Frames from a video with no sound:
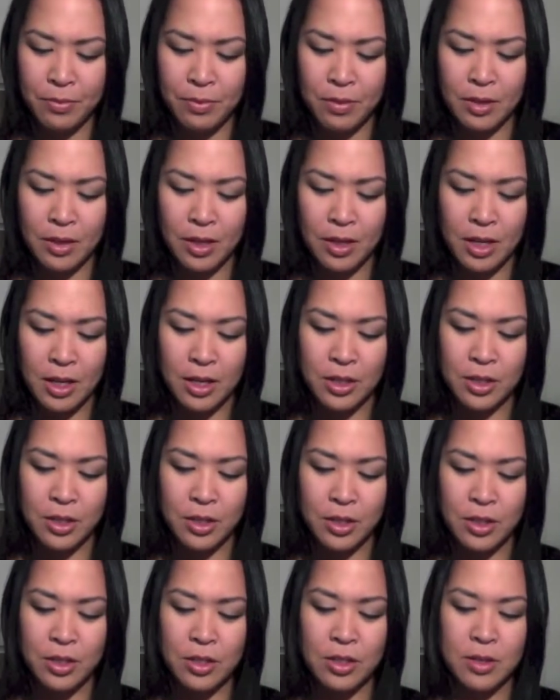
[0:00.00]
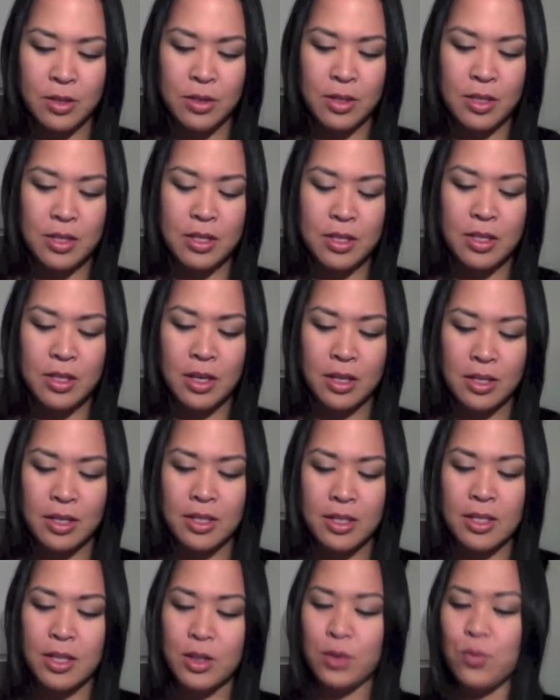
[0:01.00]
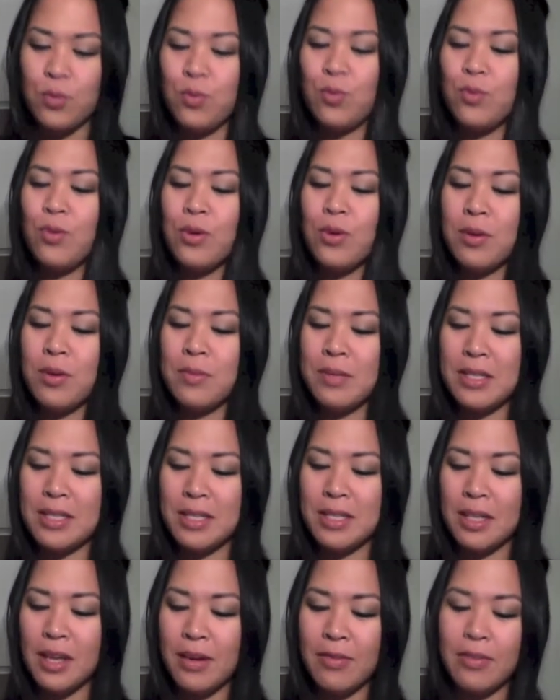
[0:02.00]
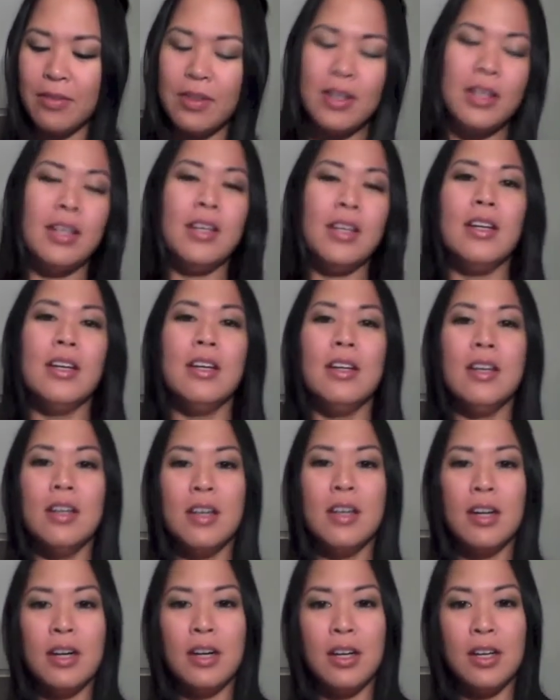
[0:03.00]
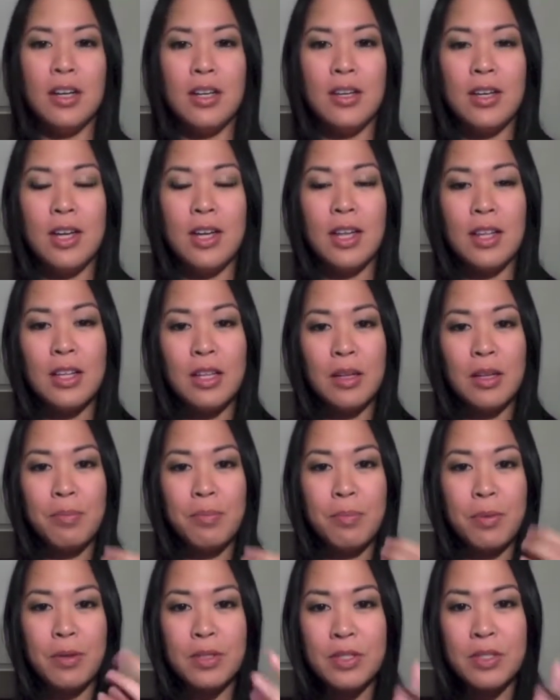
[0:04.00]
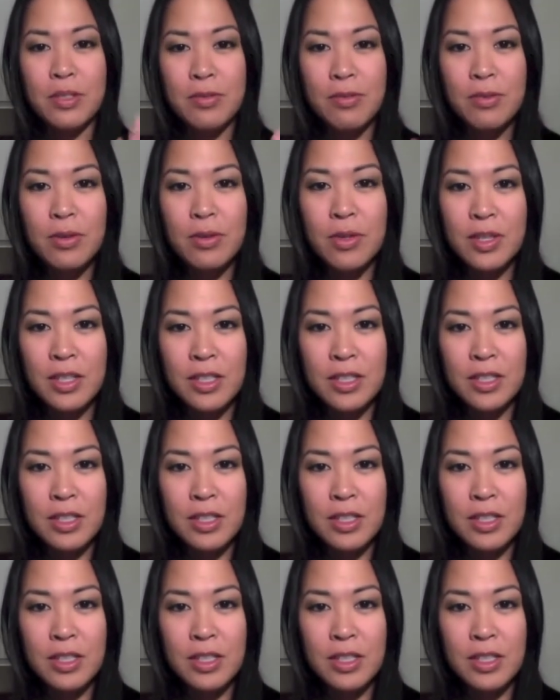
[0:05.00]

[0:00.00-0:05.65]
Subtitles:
Like it's got this nice warmth, it's lovely. You get a little burst of fruitiness